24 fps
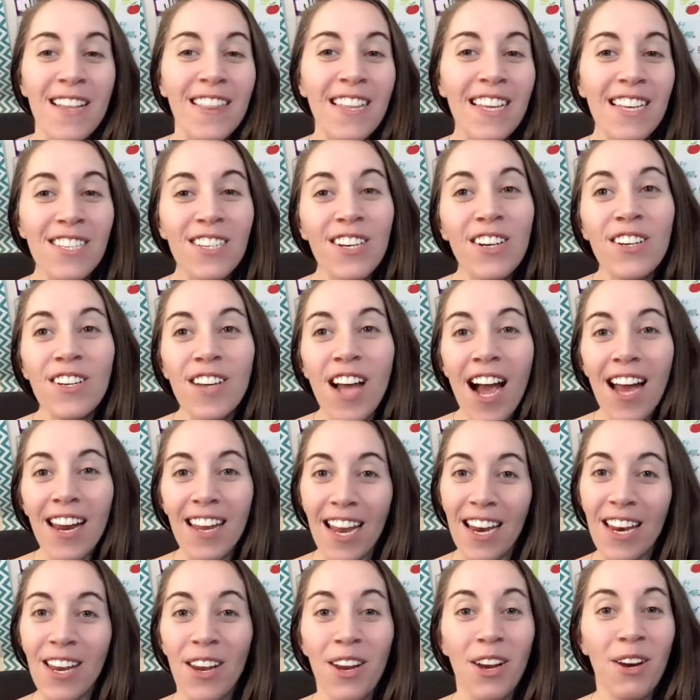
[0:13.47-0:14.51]
These are not
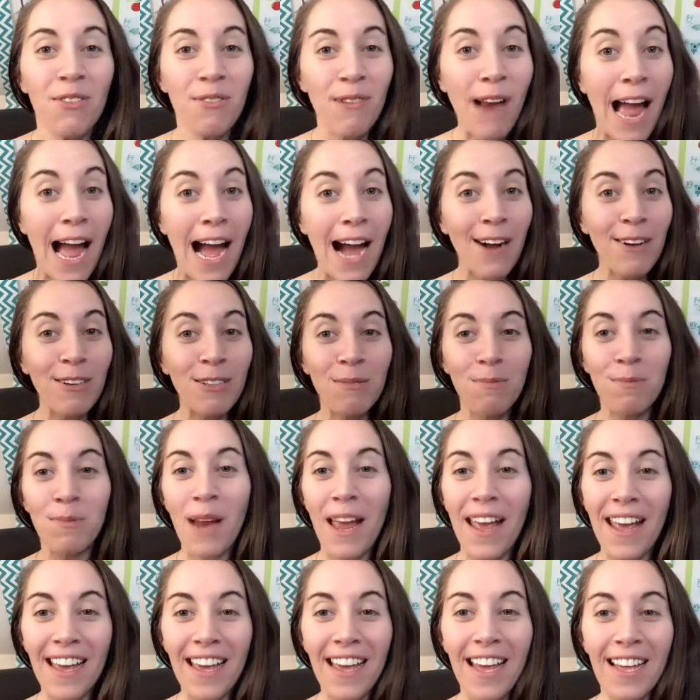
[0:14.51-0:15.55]
any
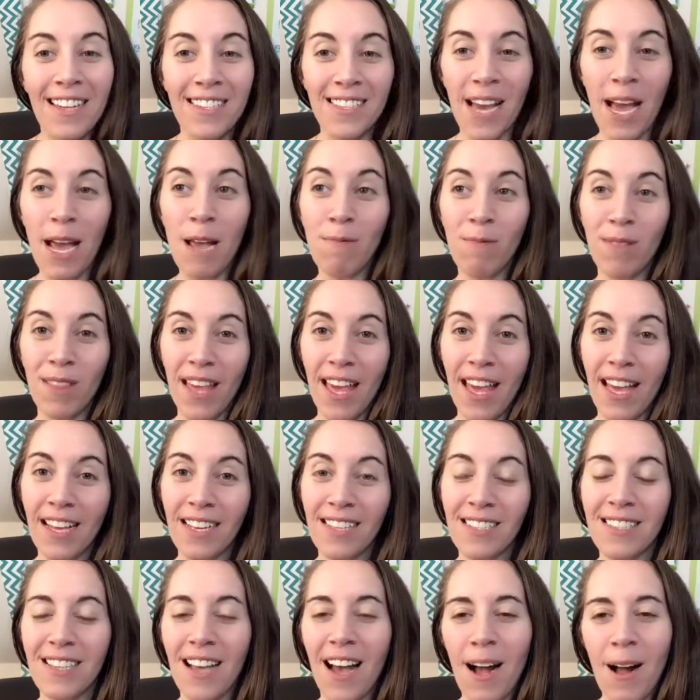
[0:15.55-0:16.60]
groundbreaking type
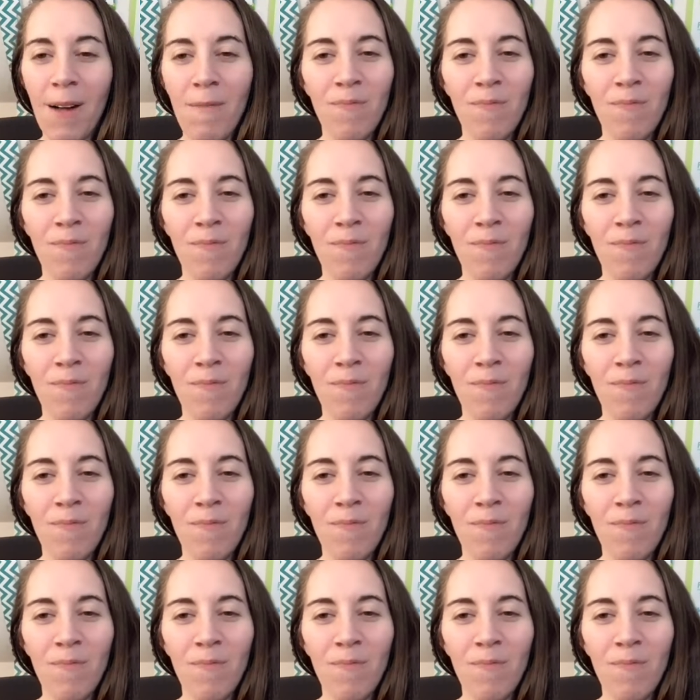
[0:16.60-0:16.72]
things.